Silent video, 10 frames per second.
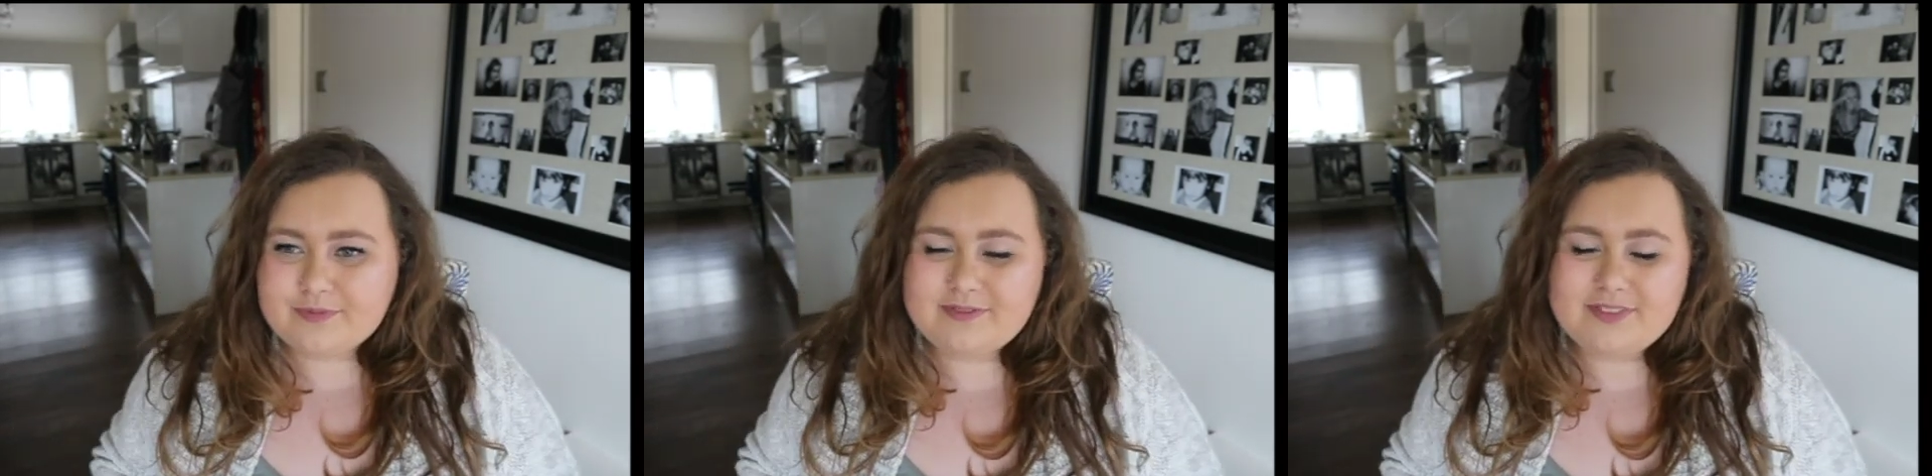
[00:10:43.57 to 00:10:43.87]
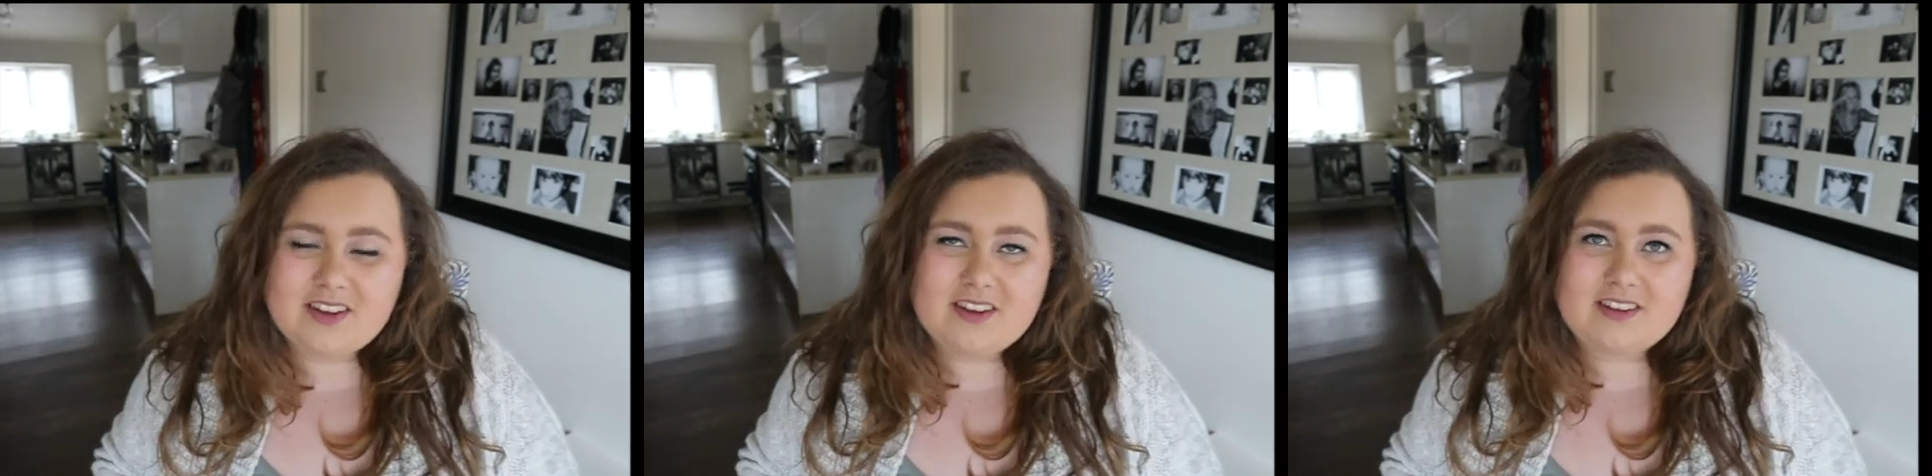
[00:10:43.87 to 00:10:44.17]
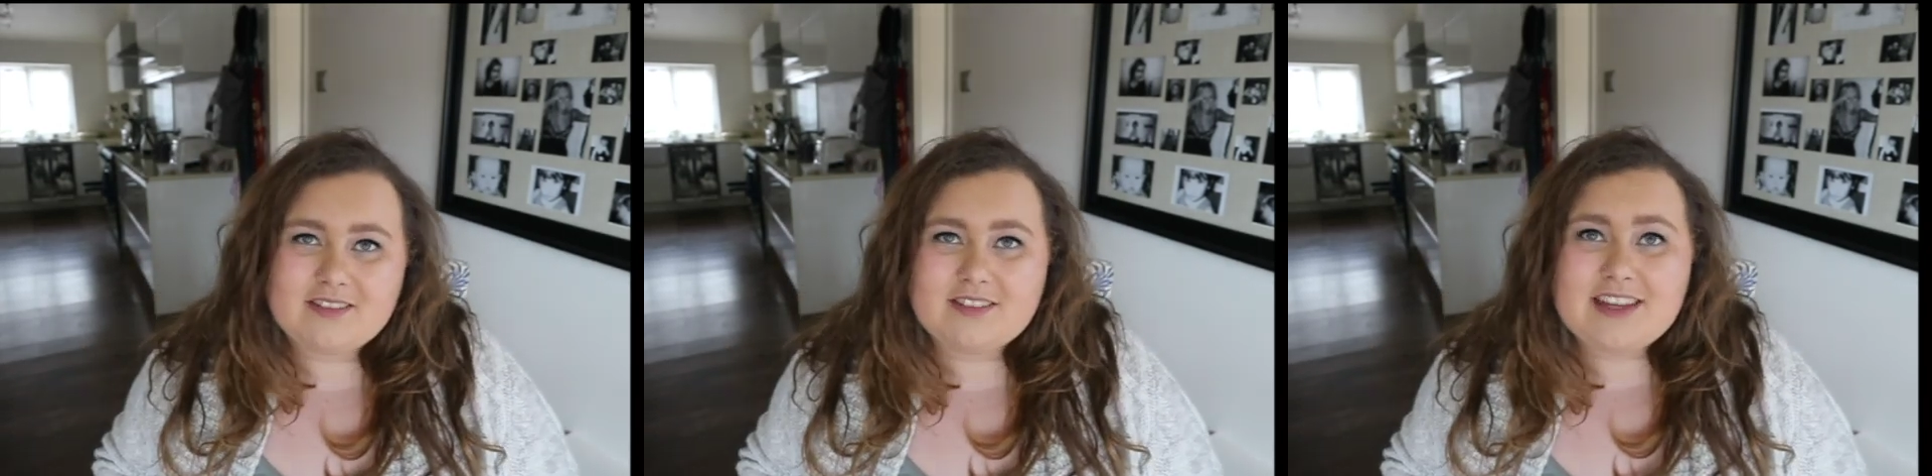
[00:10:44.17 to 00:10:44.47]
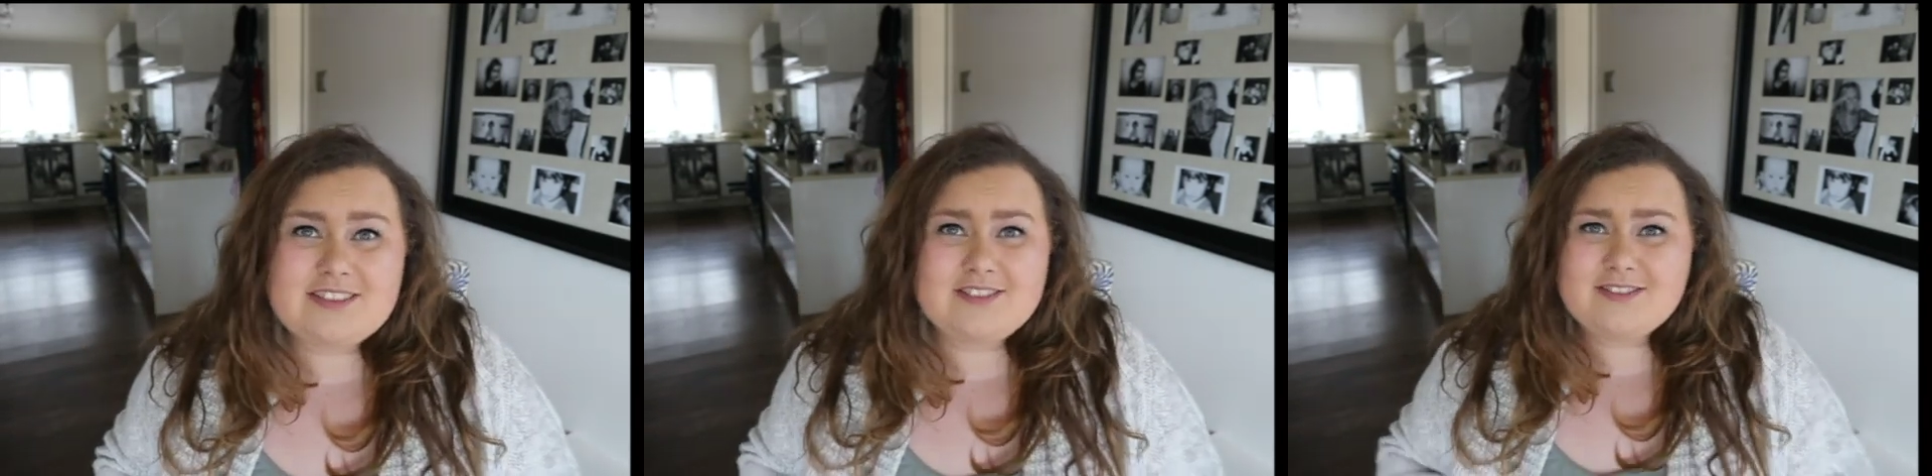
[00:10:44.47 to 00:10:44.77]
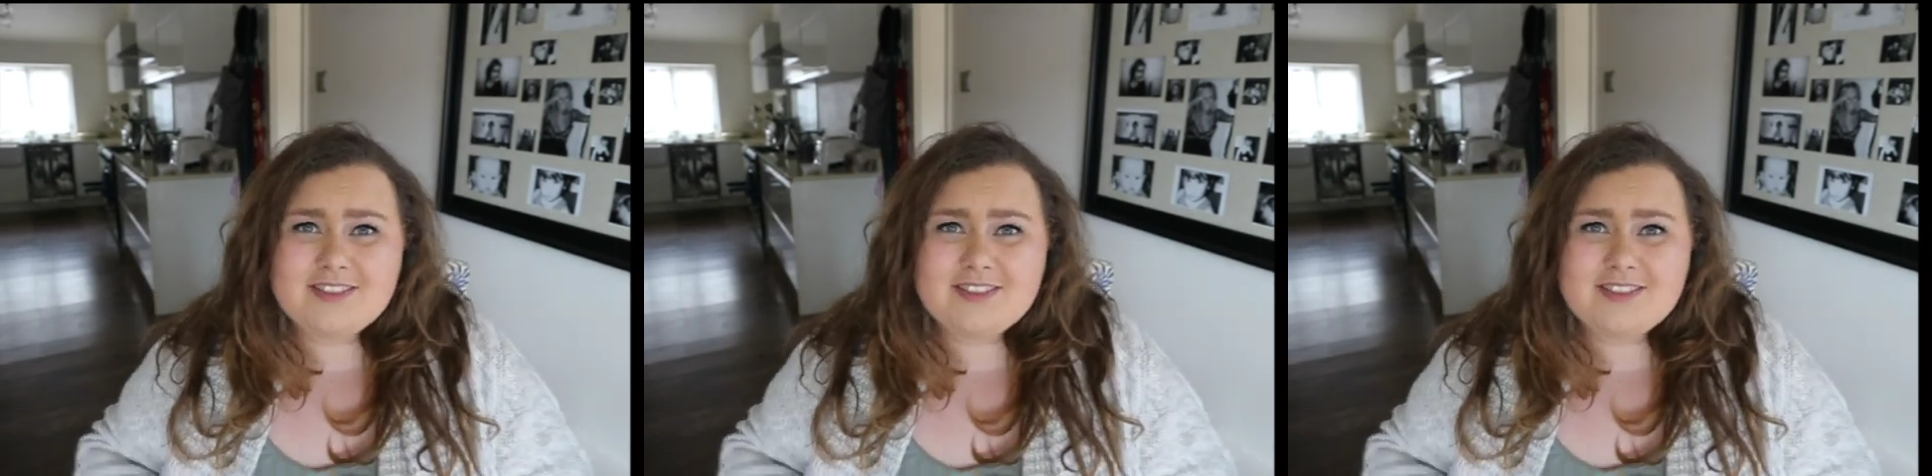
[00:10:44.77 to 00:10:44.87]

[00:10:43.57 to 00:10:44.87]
yeah. It